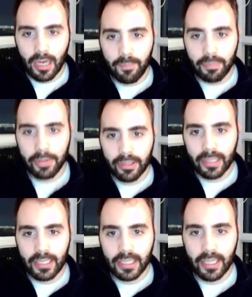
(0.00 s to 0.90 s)

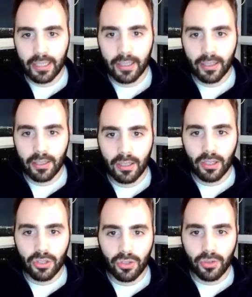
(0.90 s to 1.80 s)
ability
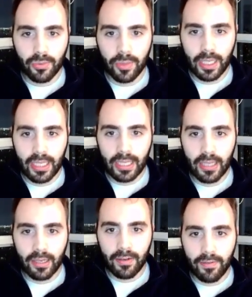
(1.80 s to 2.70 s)
to
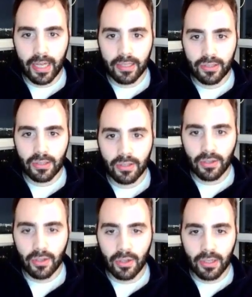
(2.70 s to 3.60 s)
reinvest
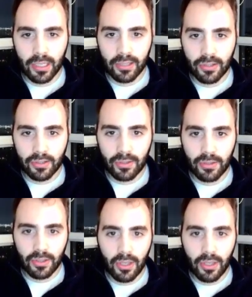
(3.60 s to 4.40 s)
earnings.